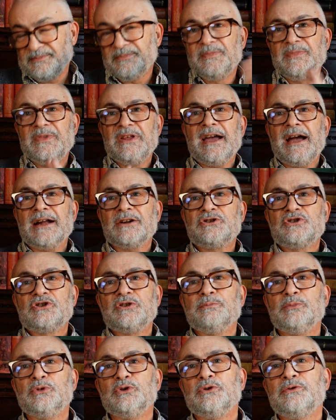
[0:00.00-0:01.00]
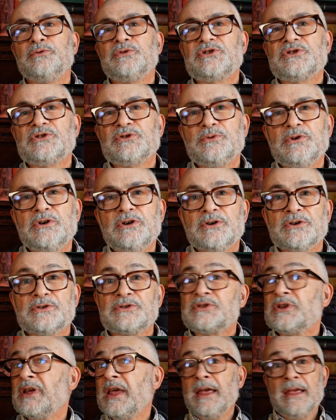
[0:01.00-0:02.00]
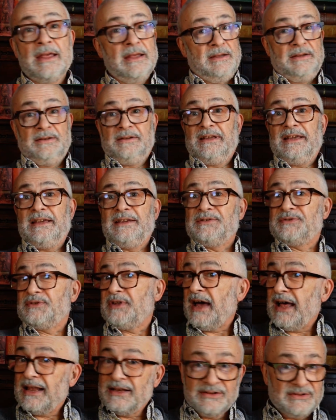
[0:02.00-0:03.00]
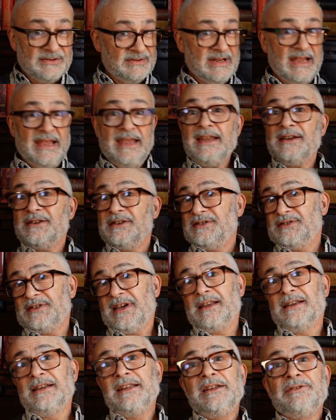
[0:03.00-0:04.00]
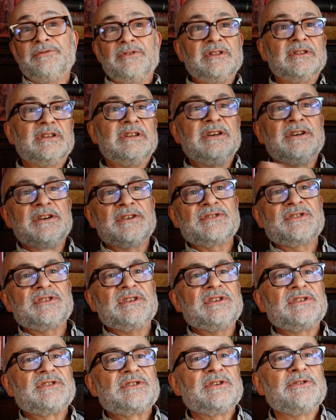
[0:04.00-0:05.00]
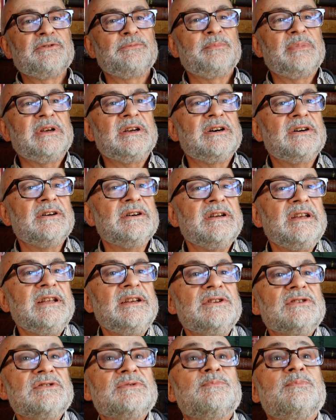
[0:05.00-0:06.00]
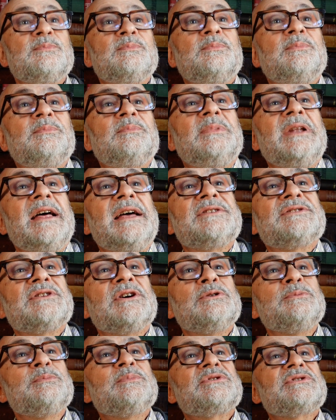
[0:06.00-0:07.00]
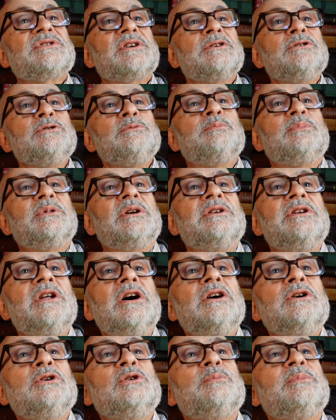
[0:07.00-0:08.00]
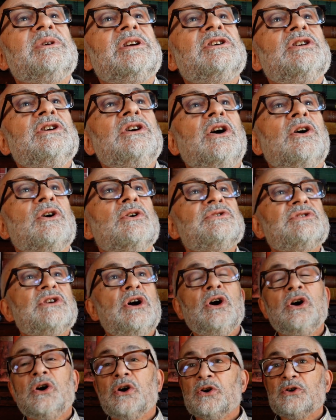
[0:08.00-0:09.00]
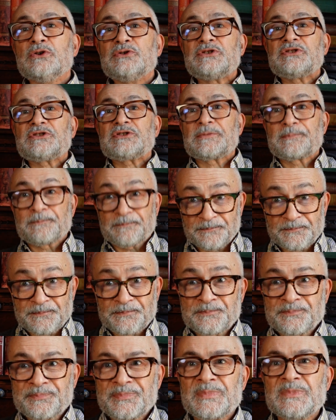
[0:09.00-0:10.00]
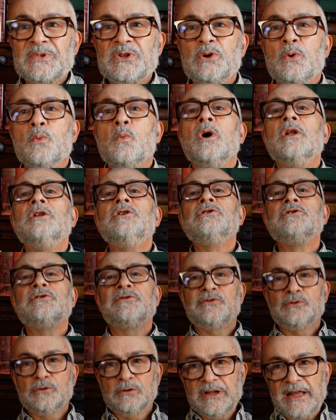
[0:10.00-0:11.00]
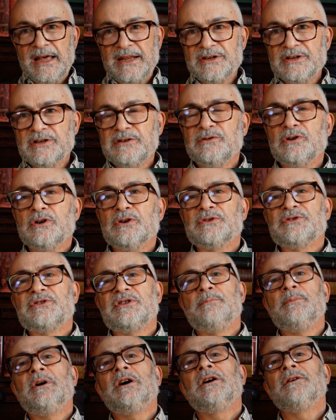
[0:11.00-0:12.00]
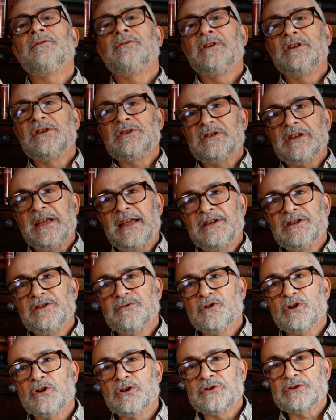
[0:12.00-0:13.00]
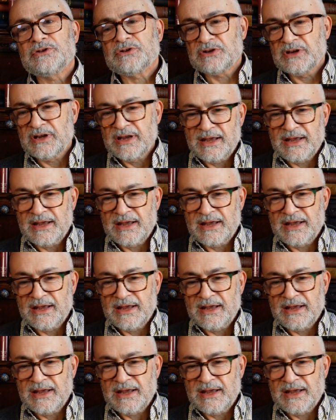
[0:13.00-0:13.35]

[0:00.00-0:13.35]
the action moves to Oz. Is that it? Is that leaving the nasty stuff behind? Let's hope so, but no, because Oz, the wonderful land of Oz, the marvellous land of Oz,